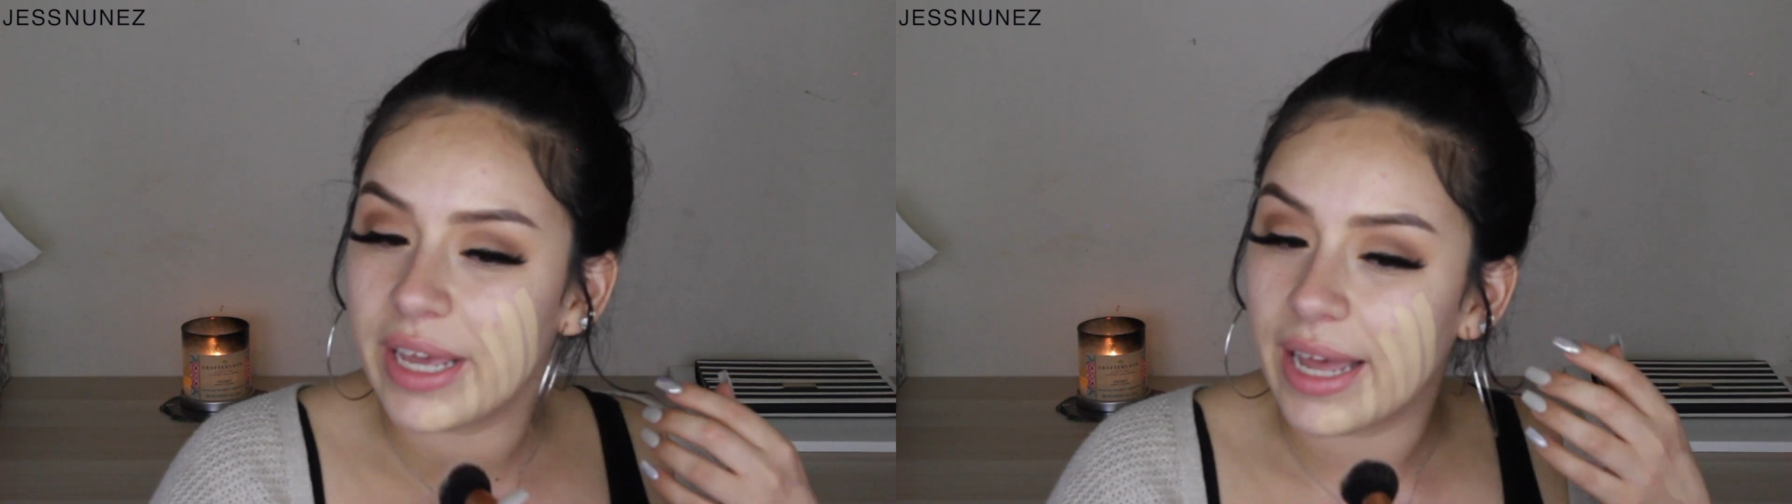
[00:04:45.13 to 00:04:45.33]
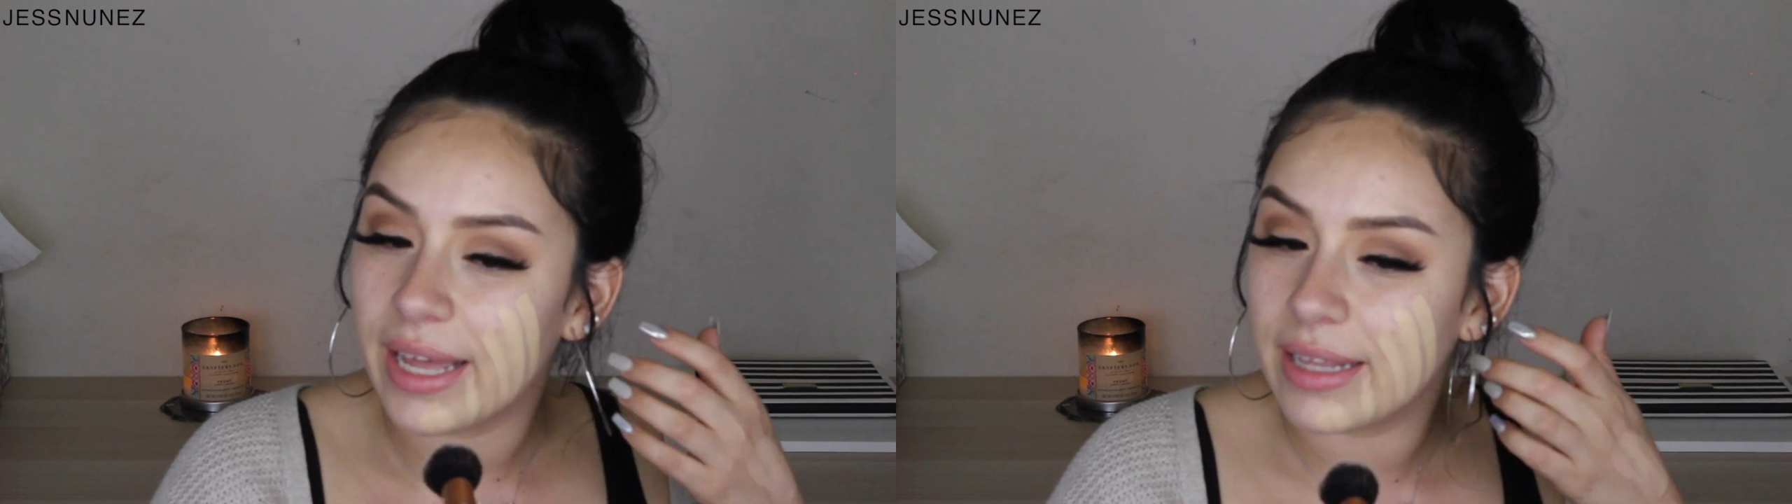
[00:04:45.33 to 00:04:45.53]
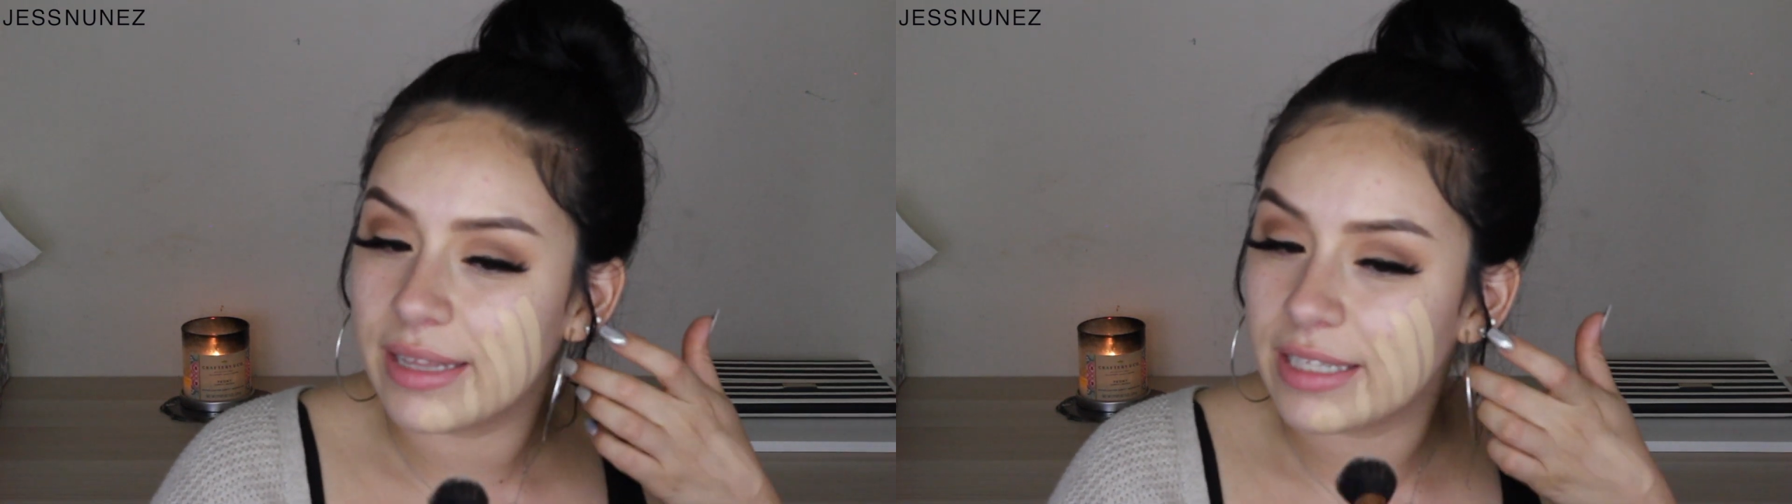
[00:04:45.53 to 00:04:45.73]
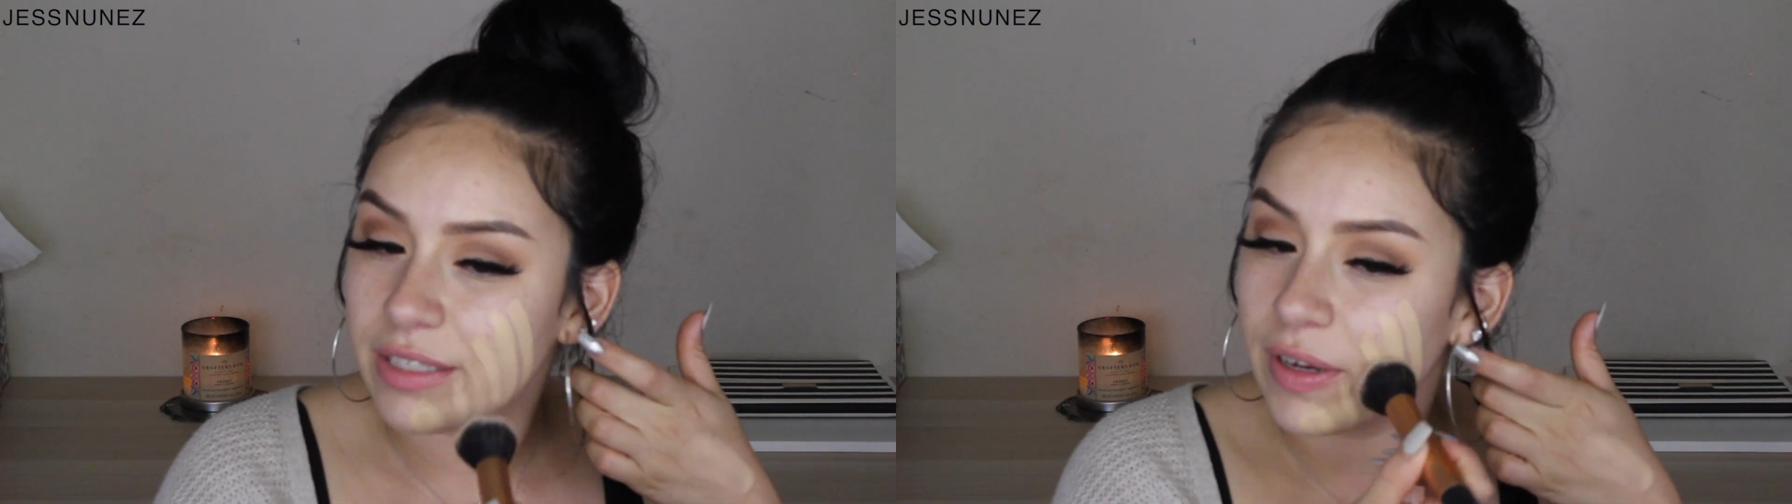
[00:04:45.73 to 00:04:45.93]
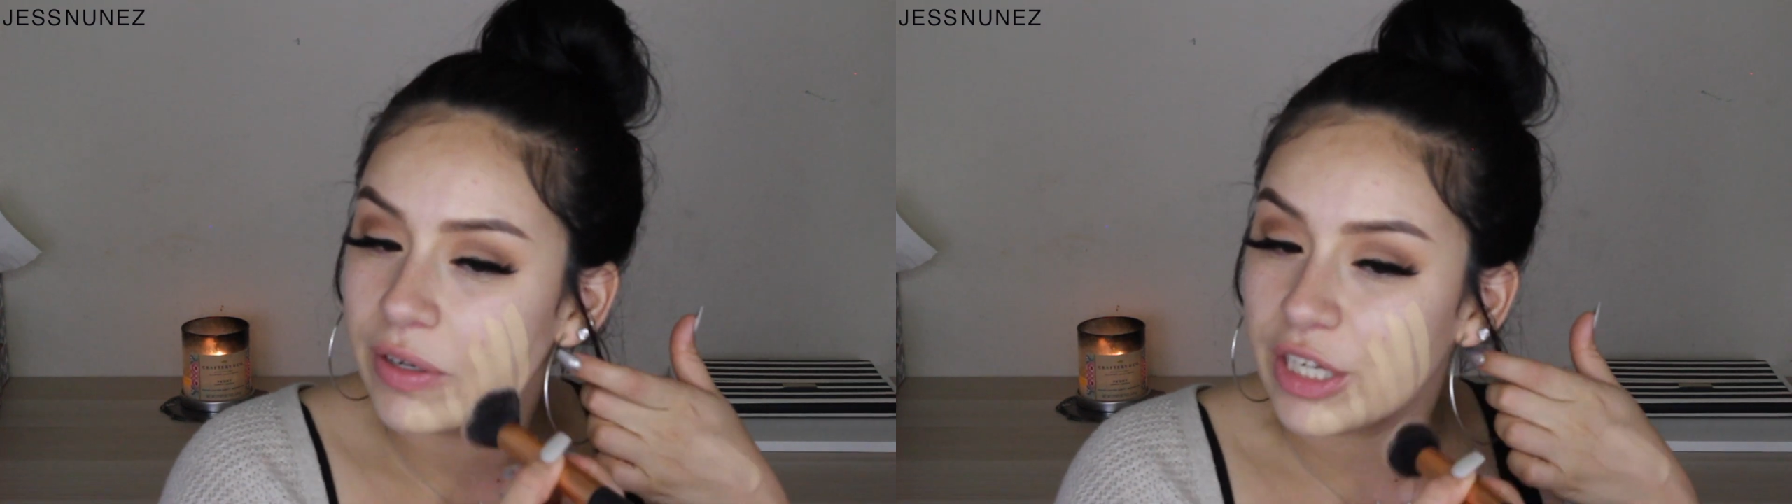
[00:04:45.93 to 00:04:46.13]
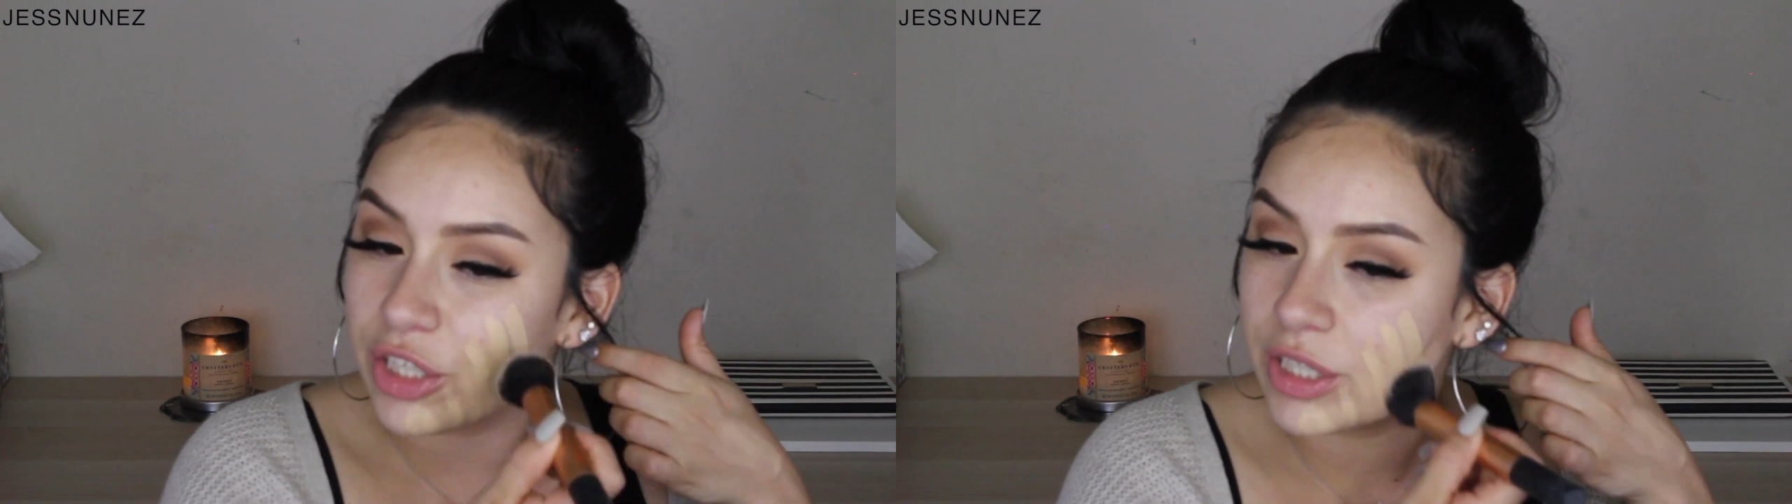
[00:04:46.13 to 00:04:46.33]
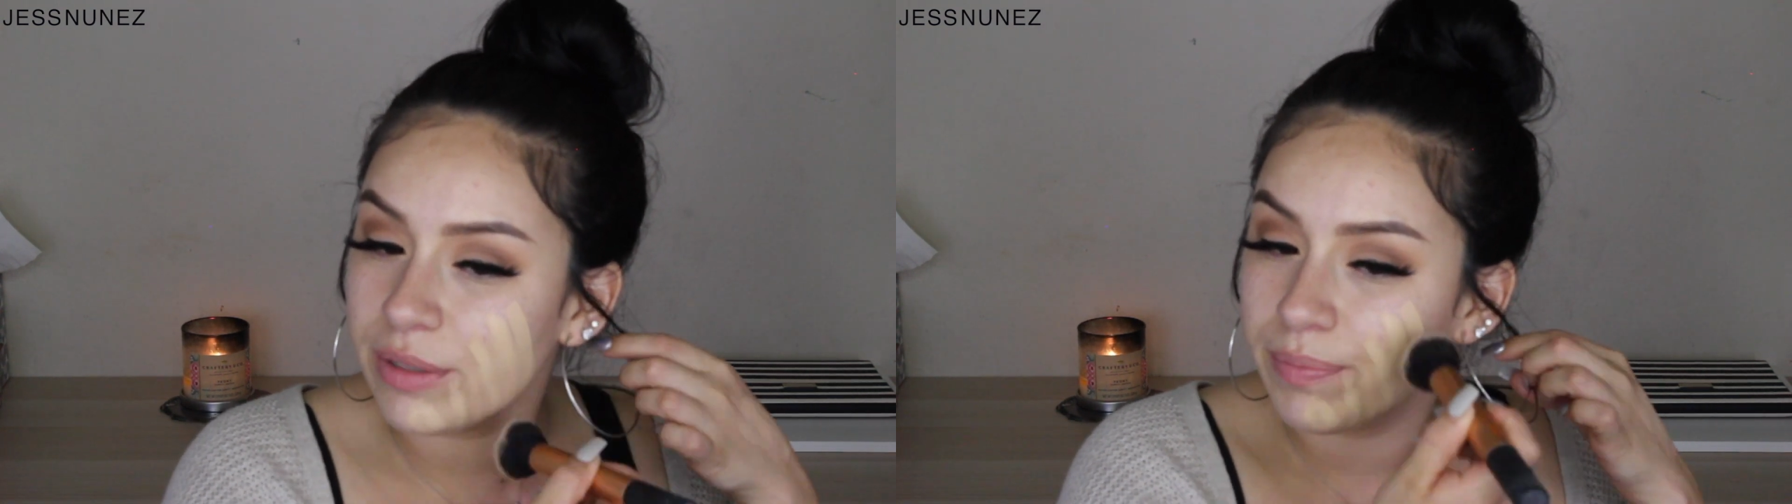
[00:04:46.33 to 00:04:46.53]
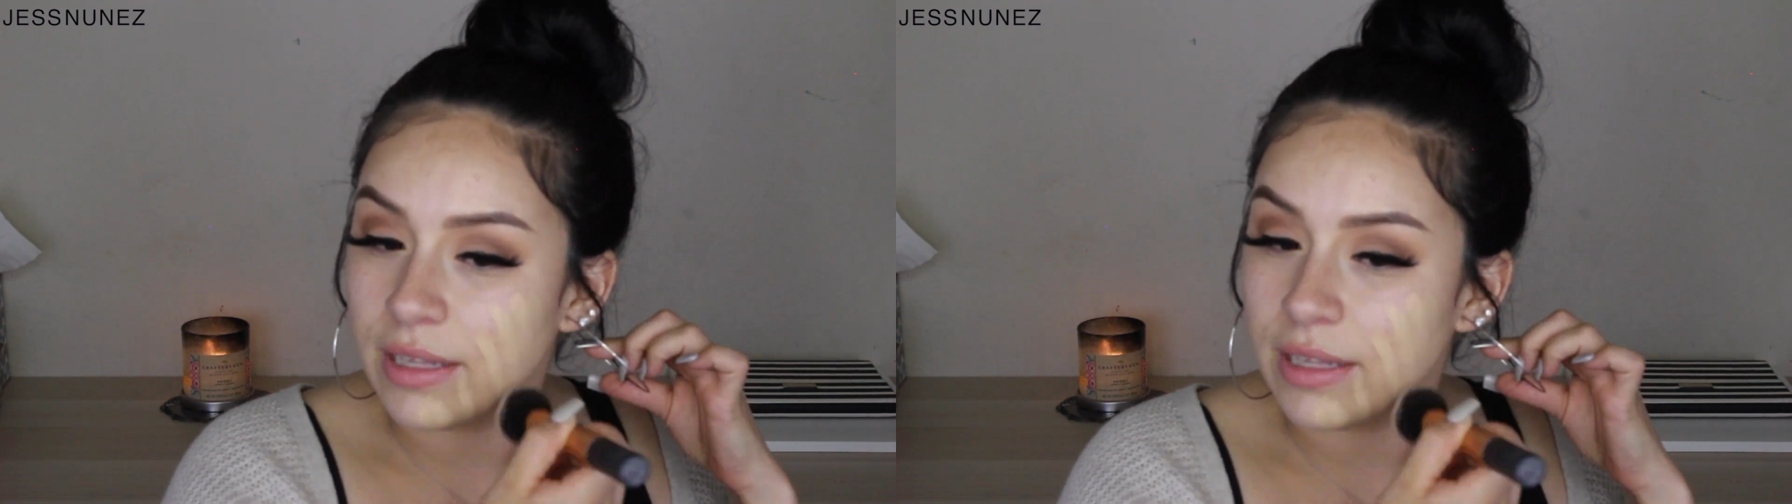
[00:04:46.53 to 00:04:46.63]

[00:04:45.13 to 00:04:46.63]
get this foundation.